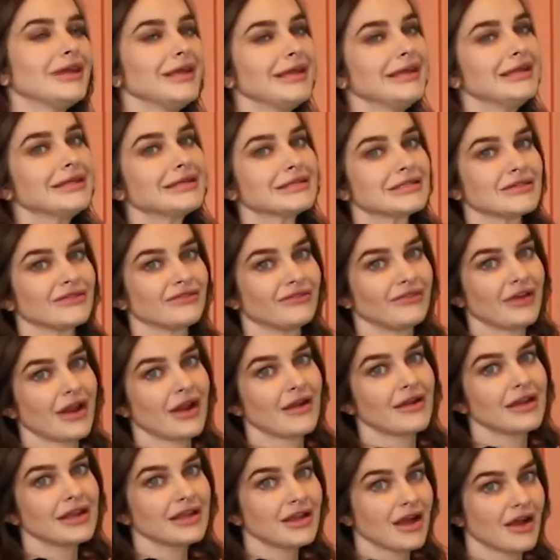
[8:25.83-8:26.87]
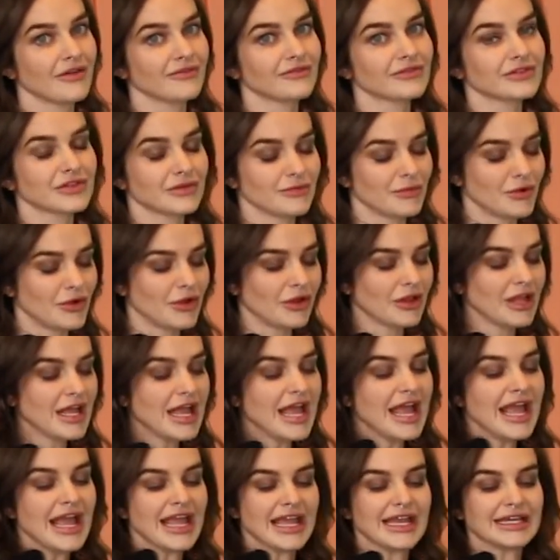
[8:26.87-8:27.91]
It is very comfortable.
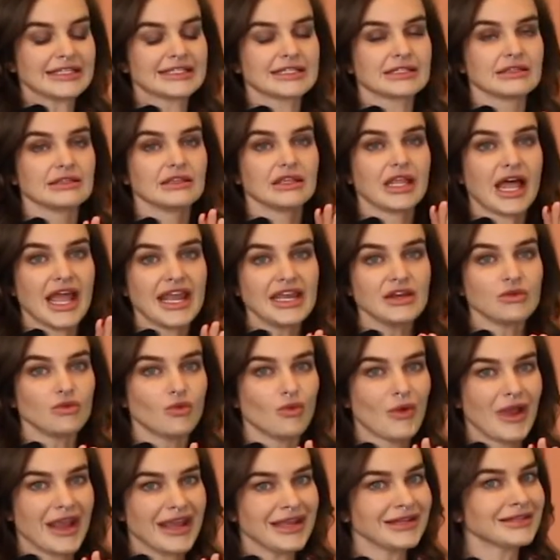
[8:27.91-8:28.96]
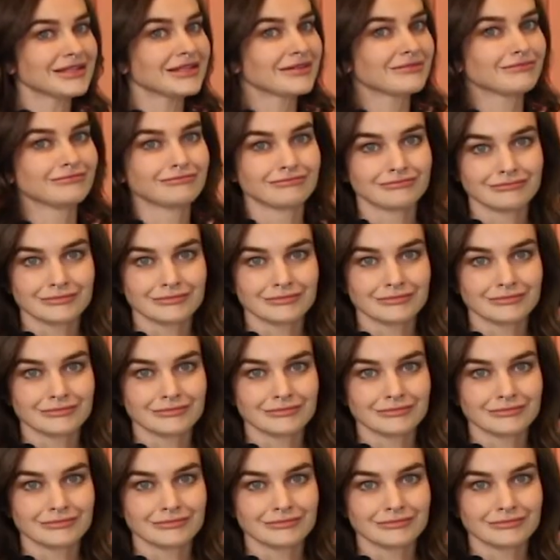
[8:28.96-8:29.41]
It's lightweight.